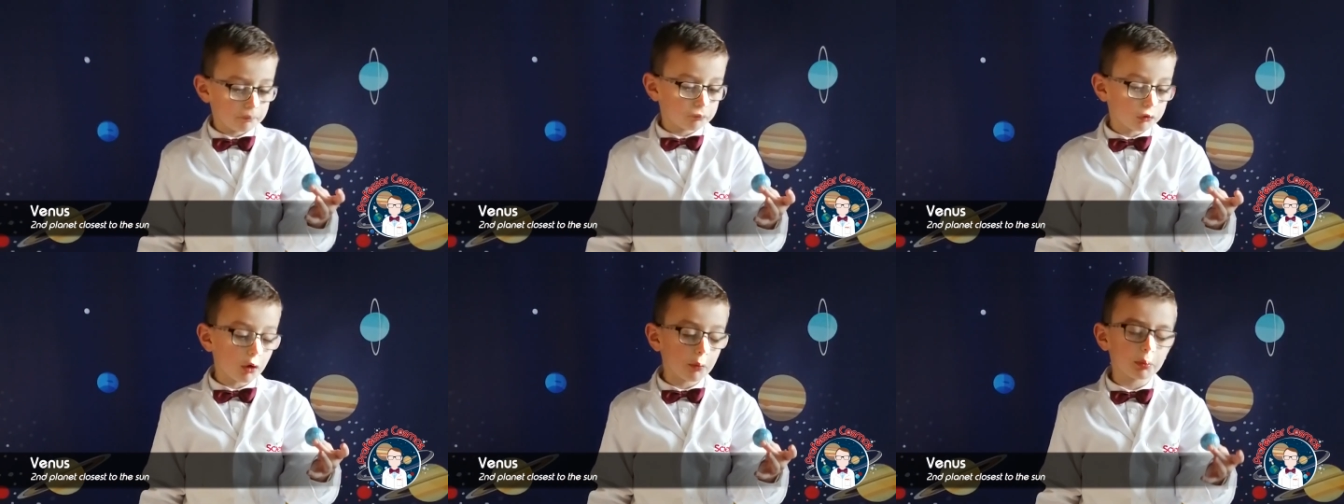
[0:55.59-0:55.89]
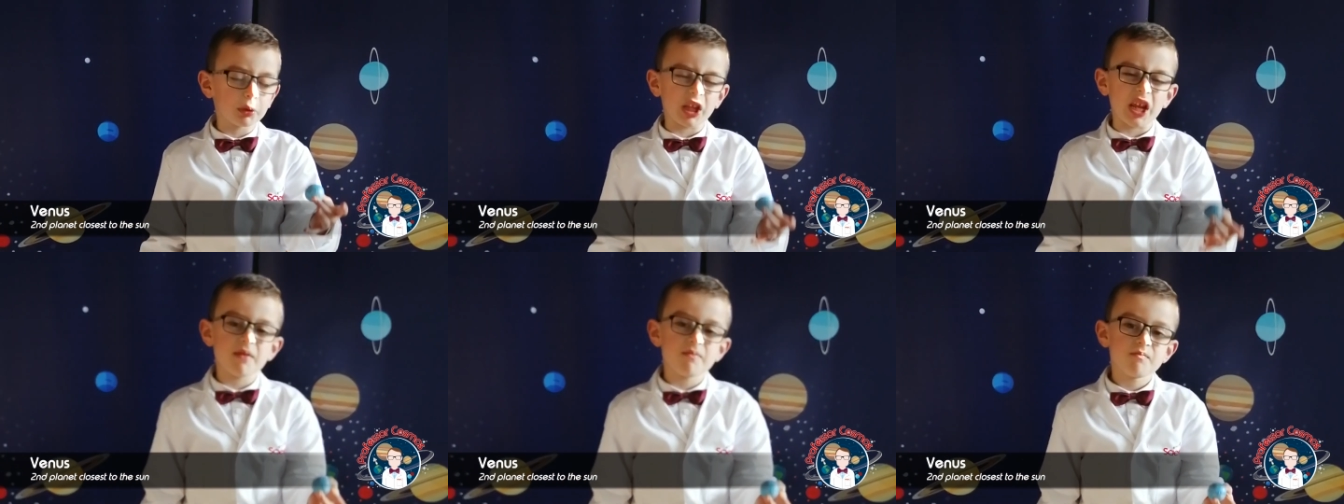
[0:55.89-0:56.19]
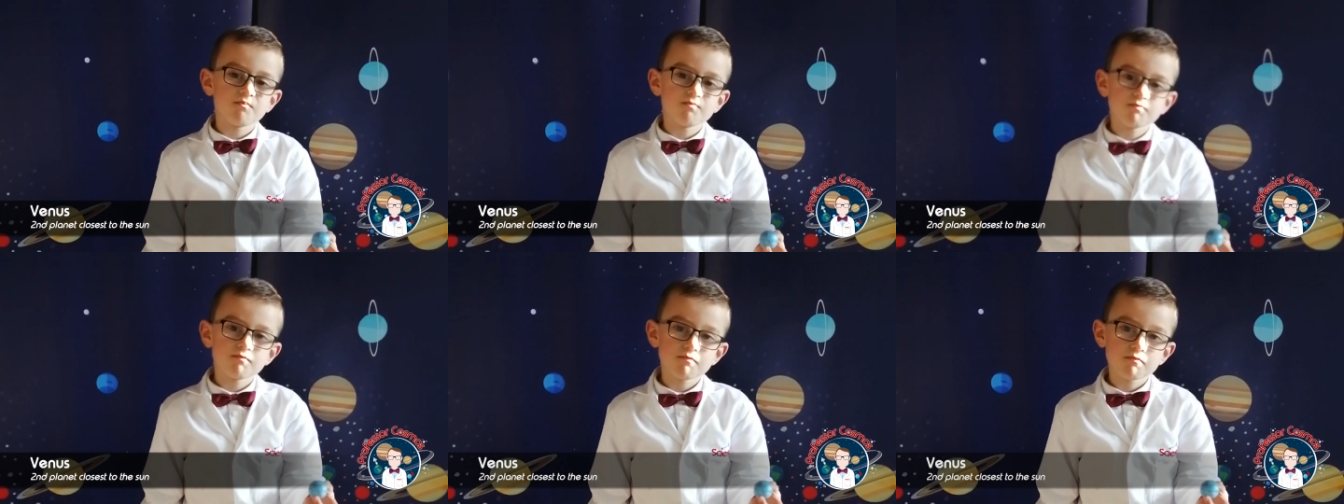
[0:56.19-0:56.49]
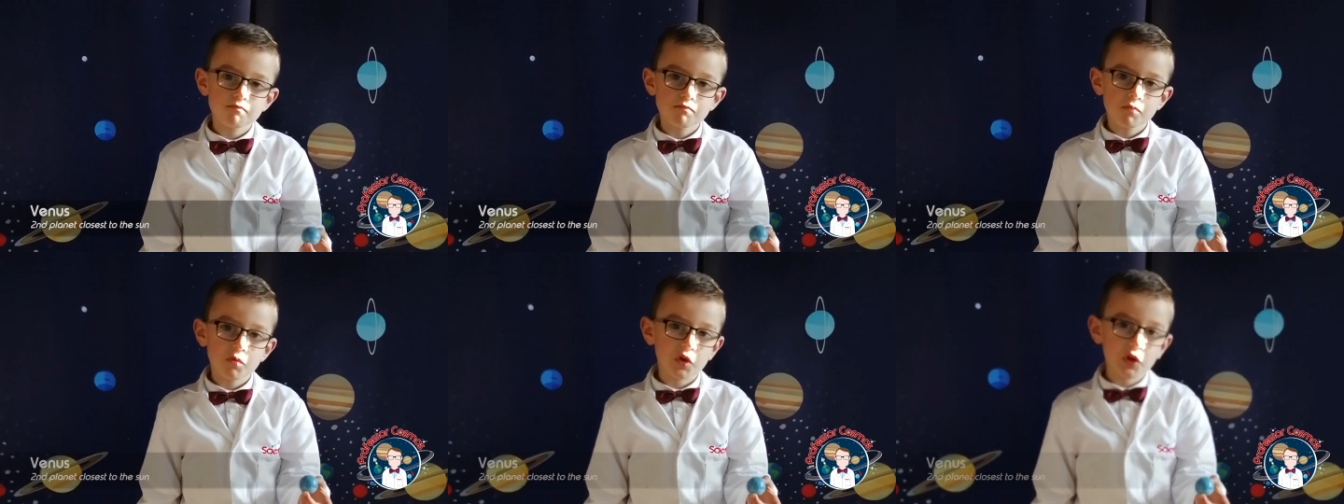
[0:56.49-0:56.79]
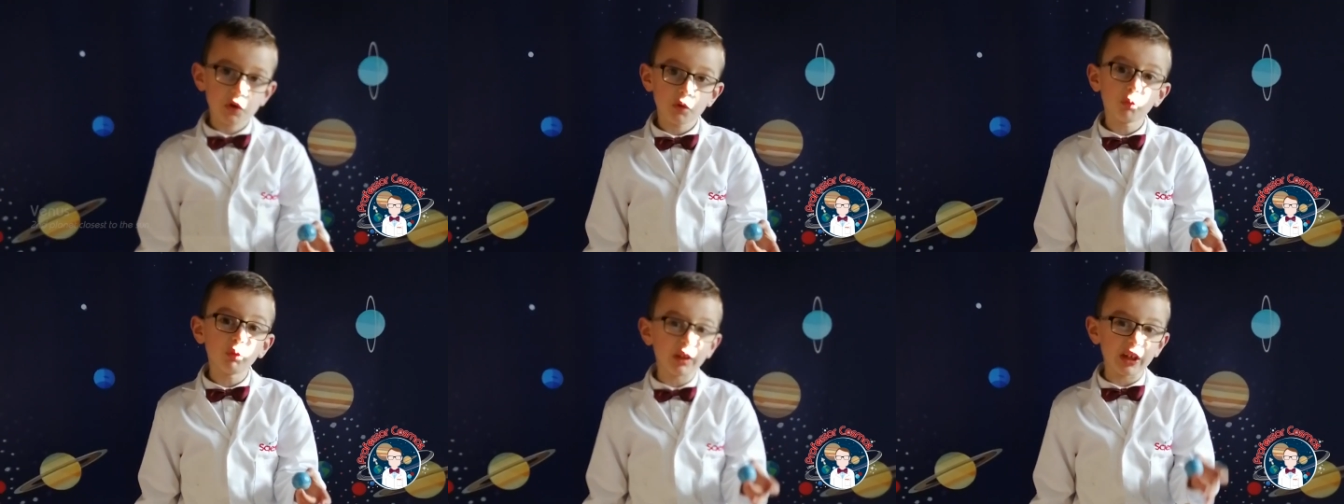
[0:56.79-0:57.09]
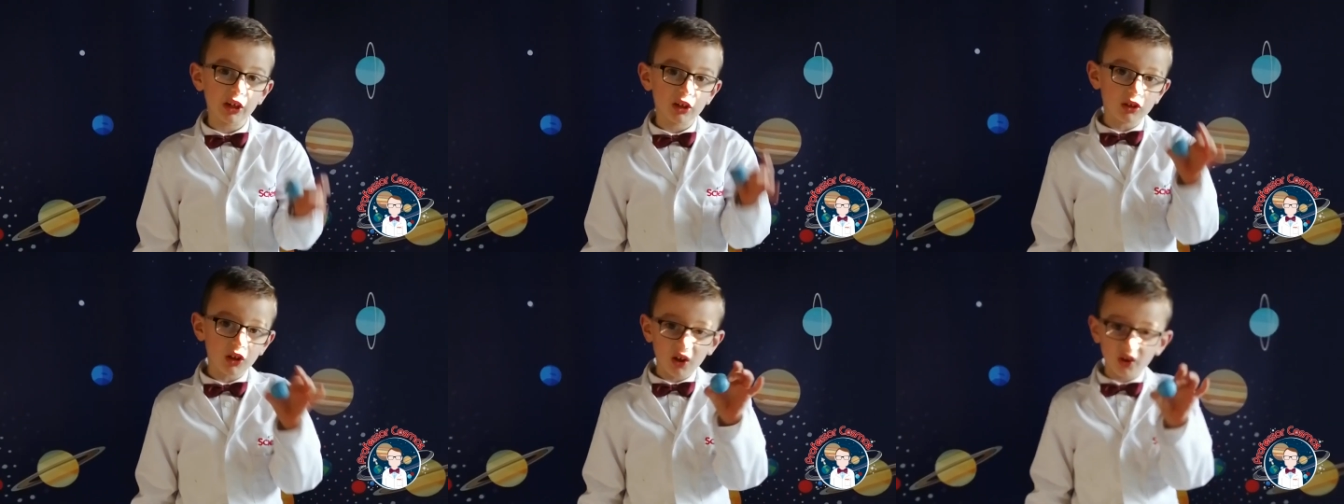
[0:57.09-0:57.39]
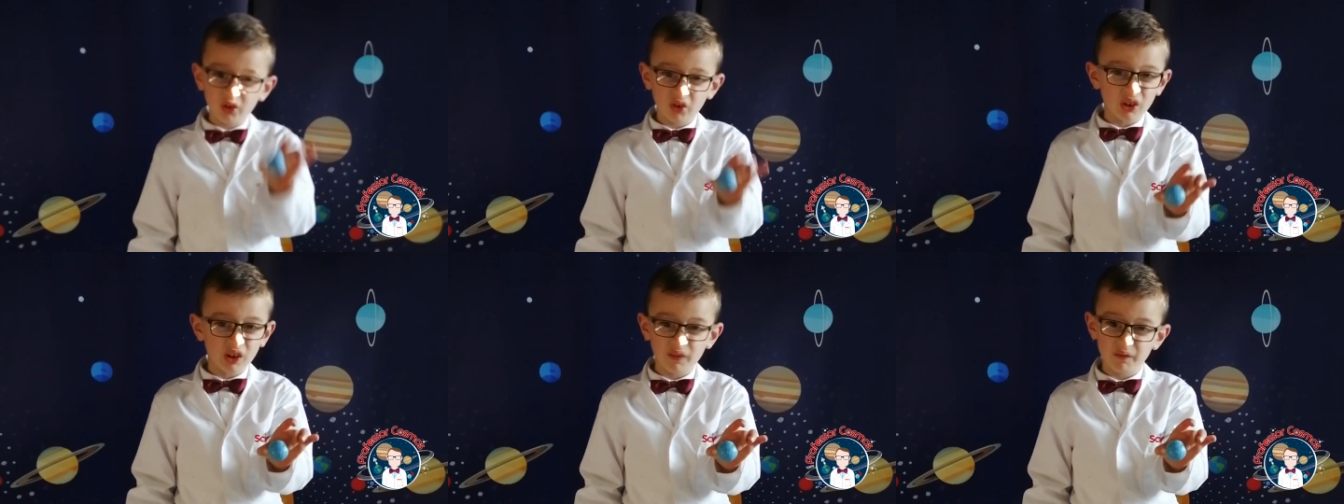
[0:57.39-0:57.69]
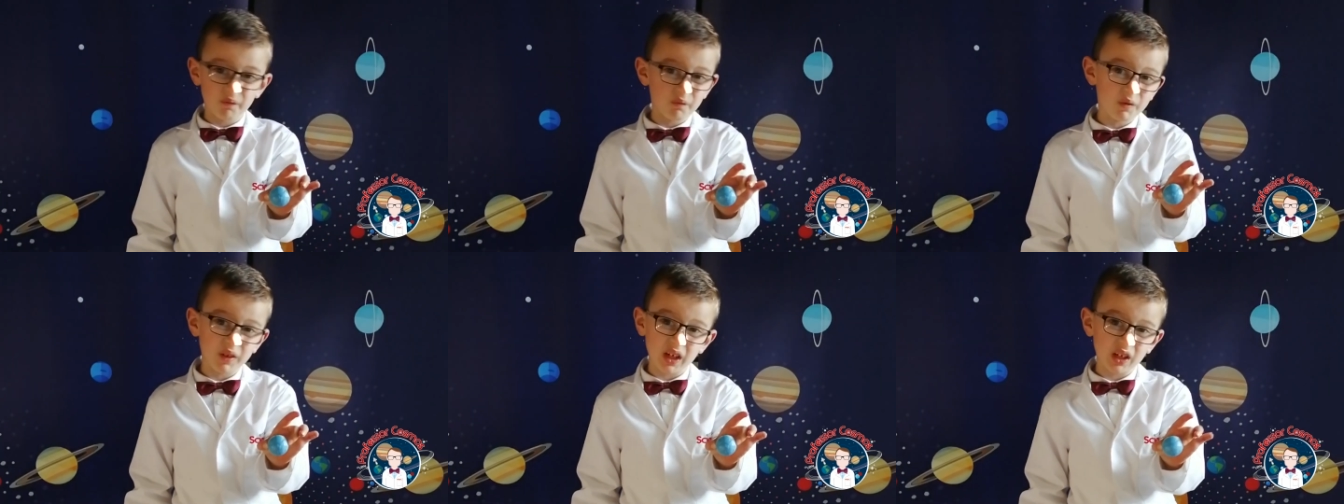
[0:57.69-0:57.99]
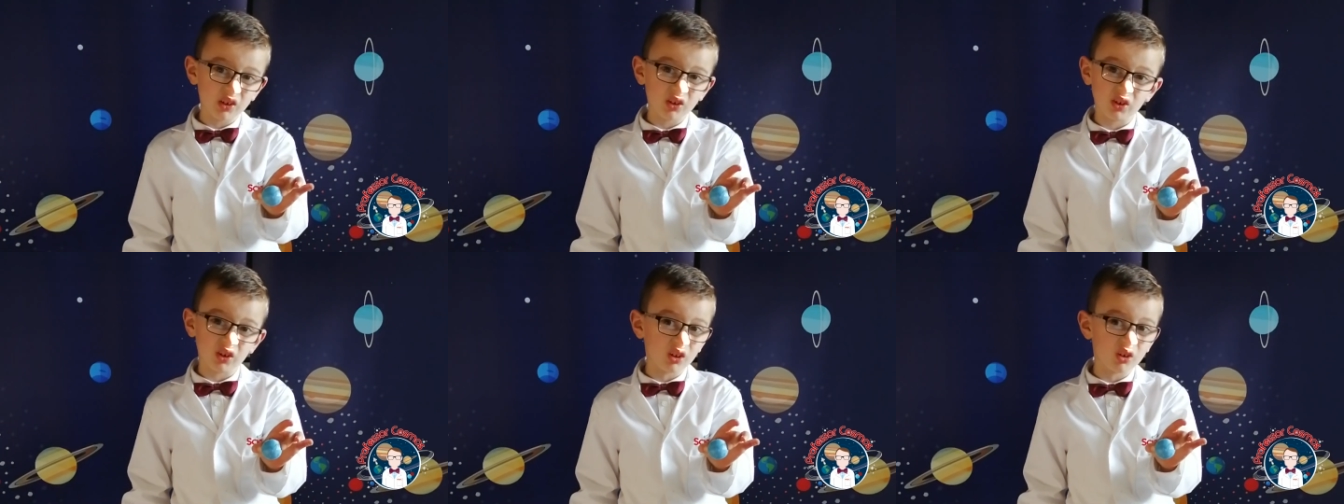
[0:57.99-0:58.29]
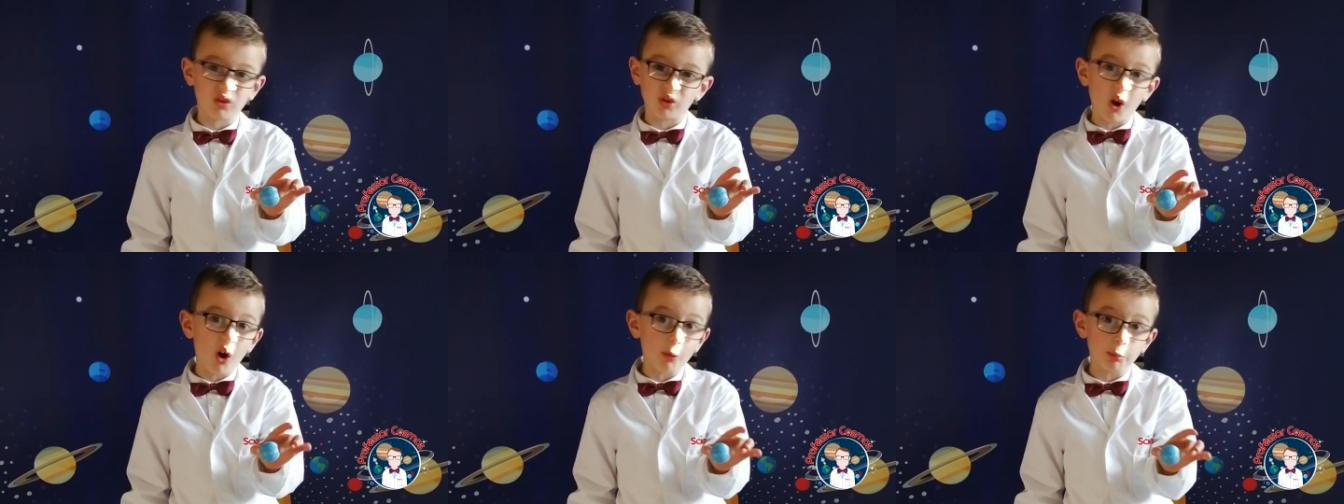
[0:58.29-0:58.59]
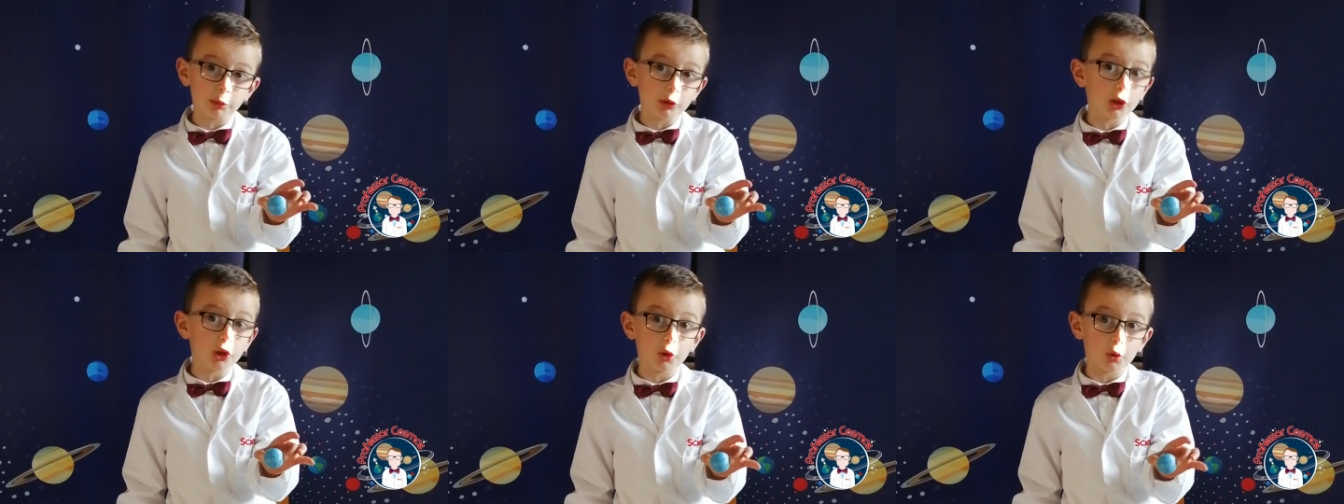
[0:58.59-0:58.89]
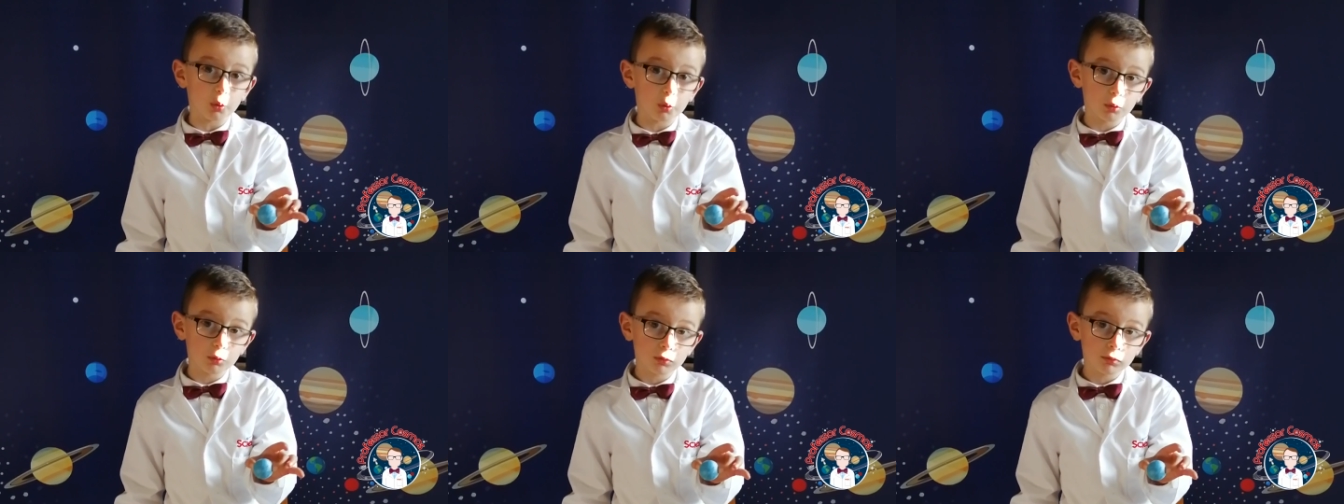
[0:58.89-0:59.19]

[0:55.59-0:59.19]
probably you realise that Venus is not blue.